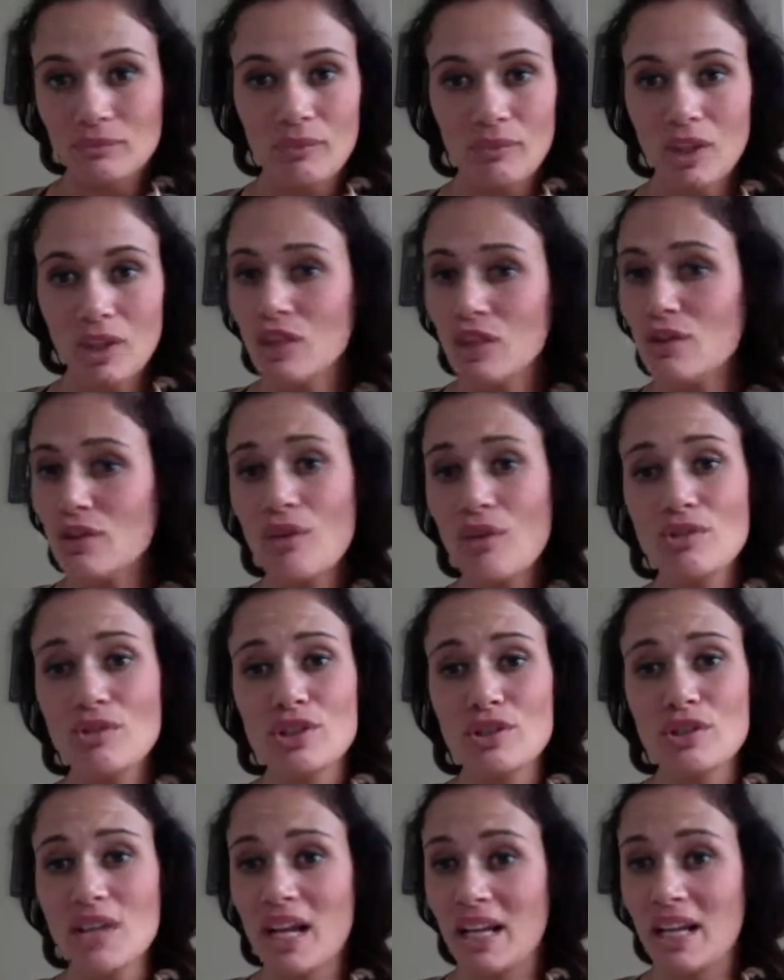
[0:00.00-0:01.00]
you don't
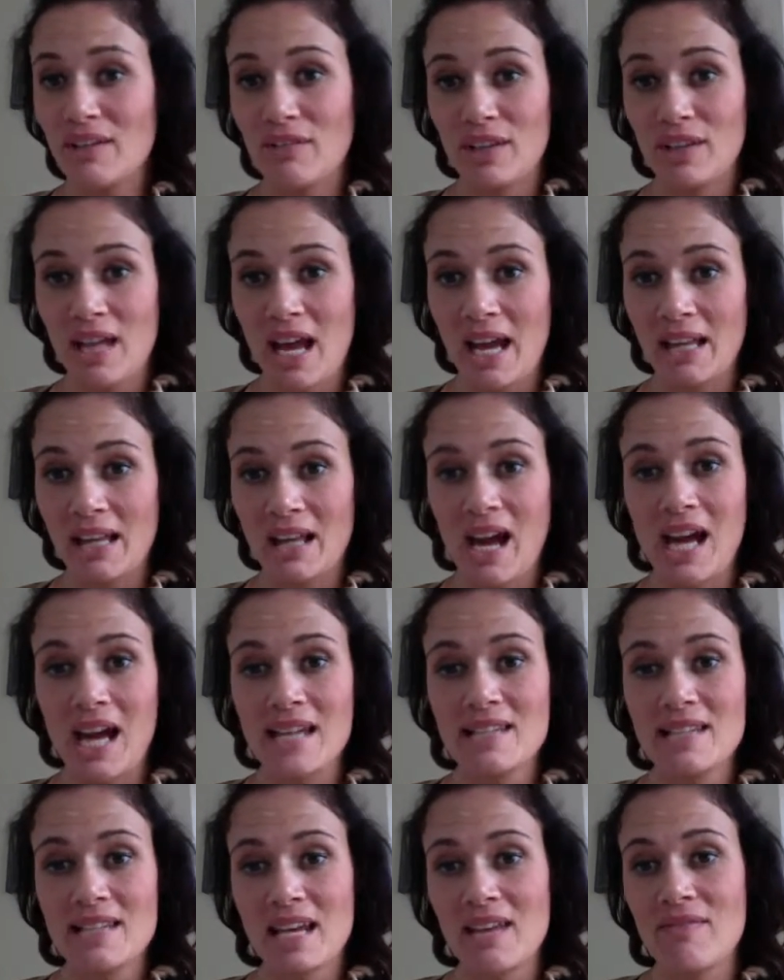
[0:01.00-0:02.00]
do that every day. I
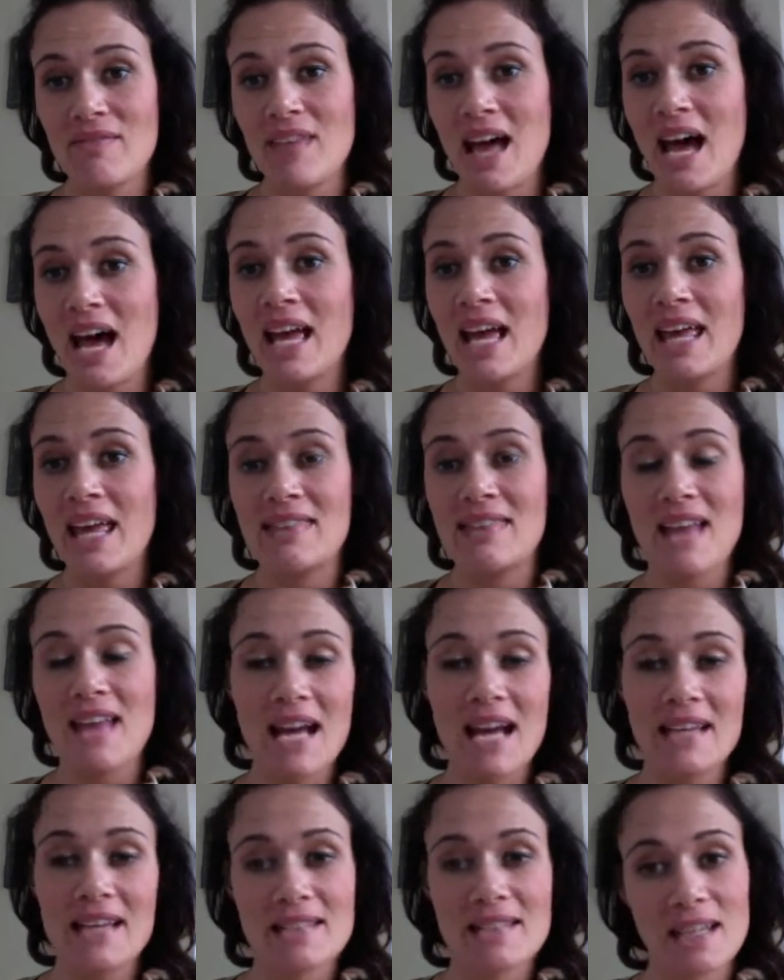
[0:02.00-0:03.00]
save that, and
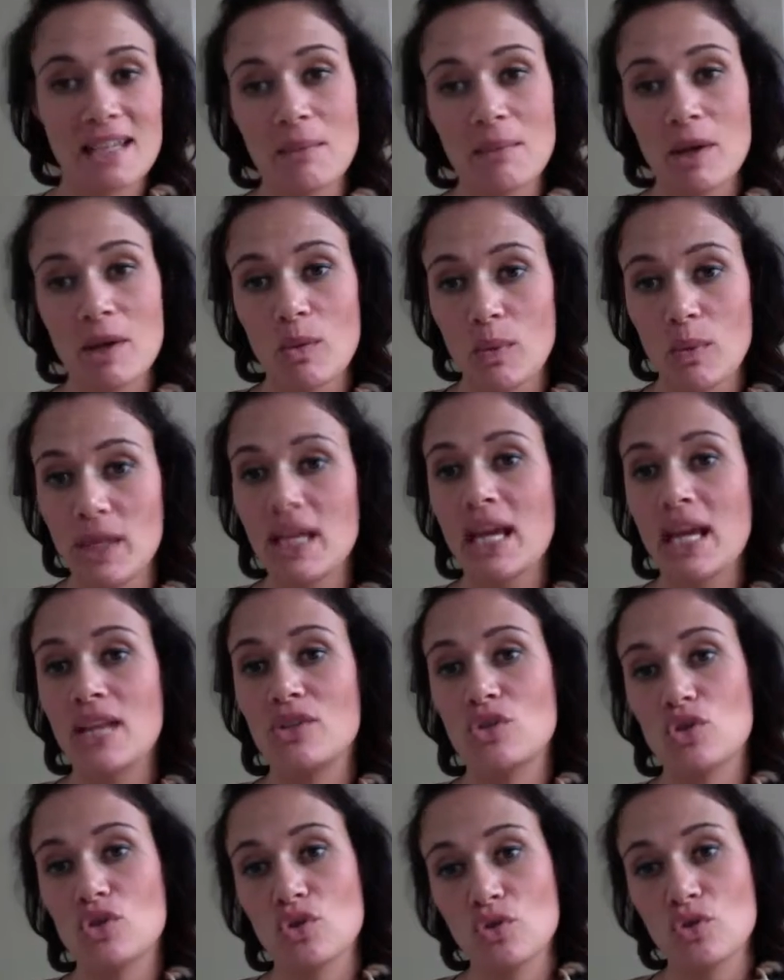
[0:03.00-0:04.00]
that is like my
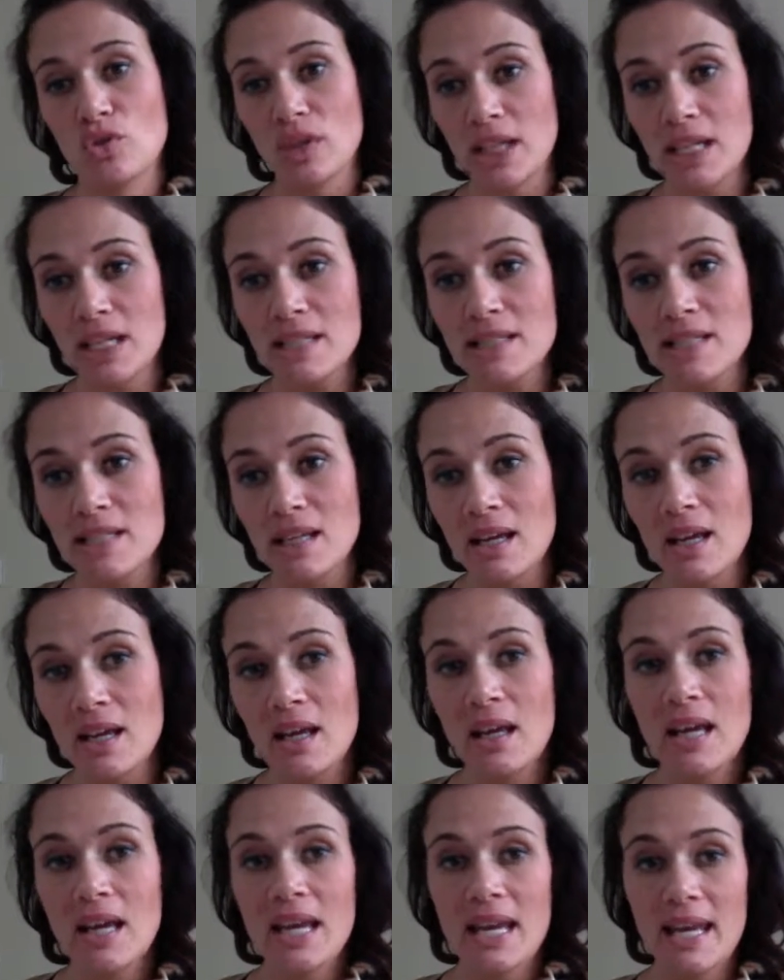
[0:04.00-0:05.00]
weekend treat,
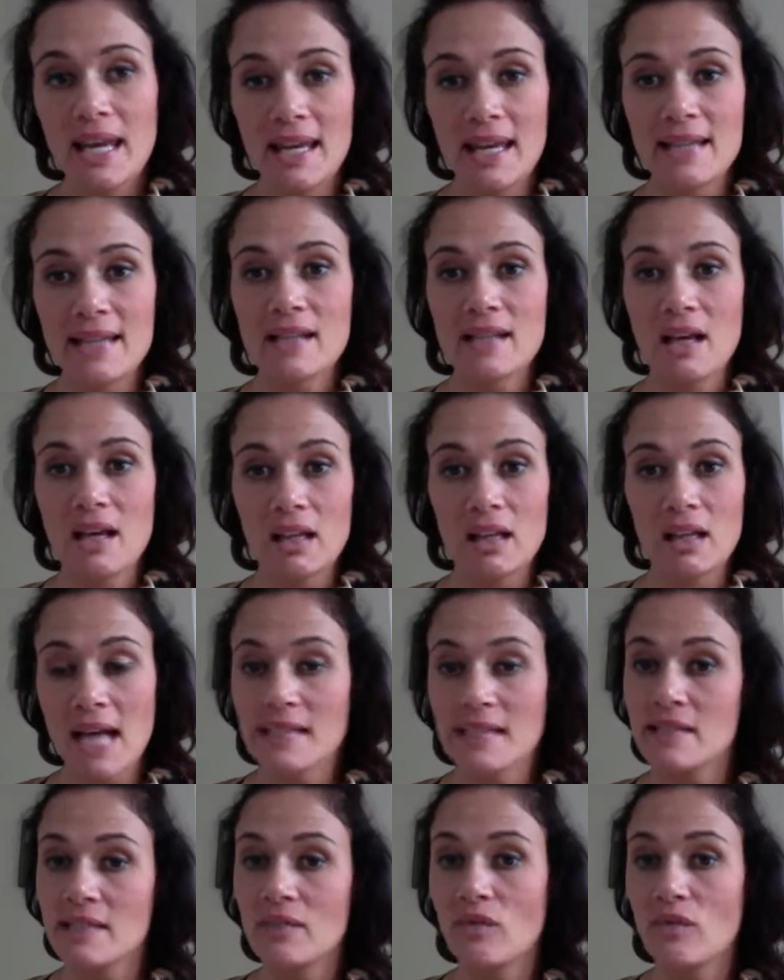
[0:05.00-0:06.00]
is a
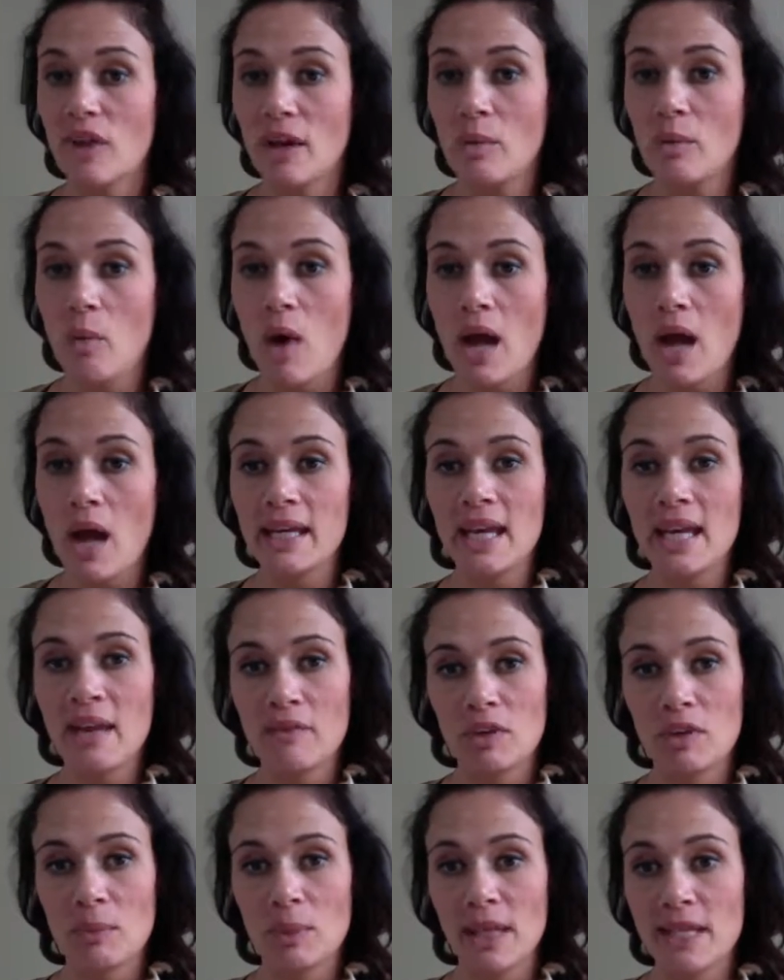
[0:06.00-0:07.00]
glass of red wine can
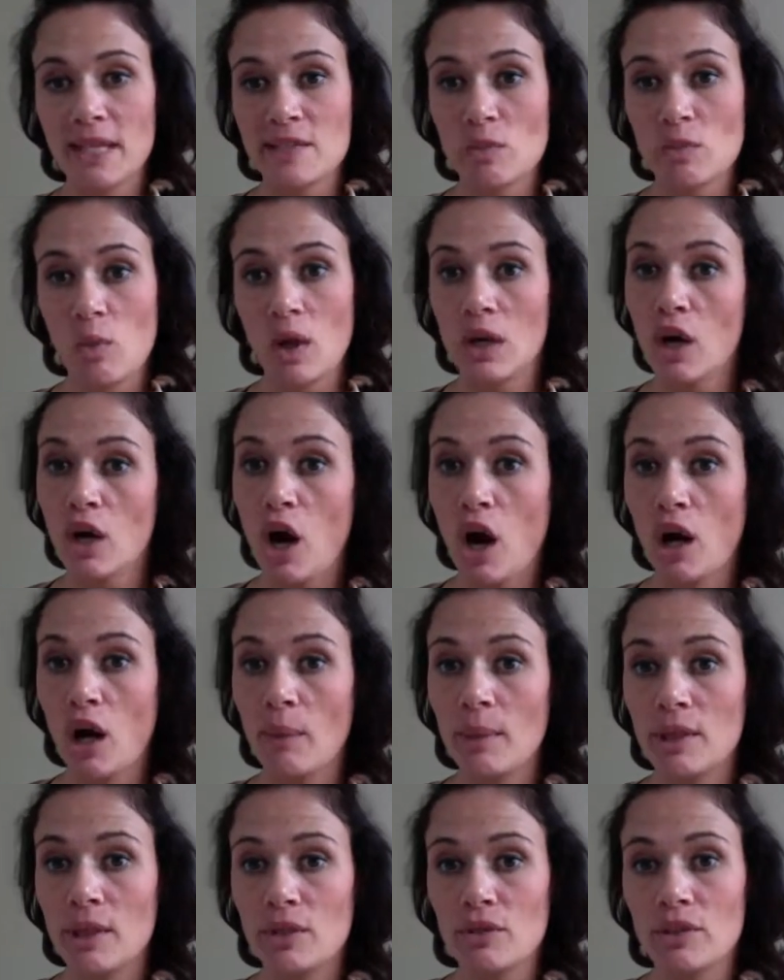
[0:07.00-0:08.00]
replace one
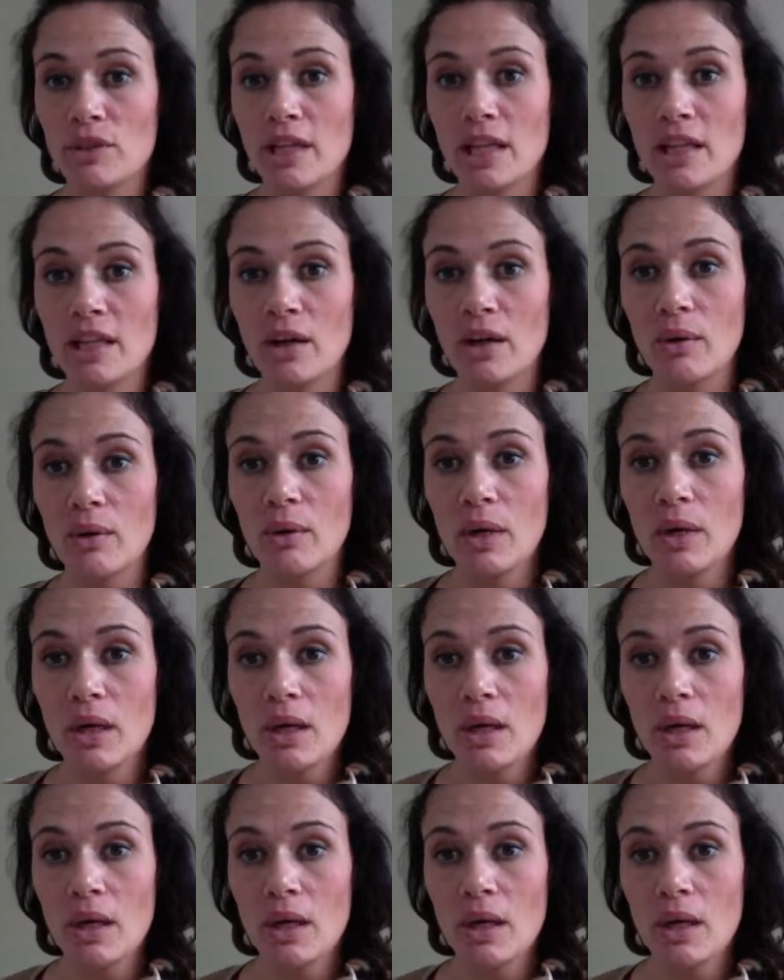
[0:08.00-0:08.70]
carb in your yellow.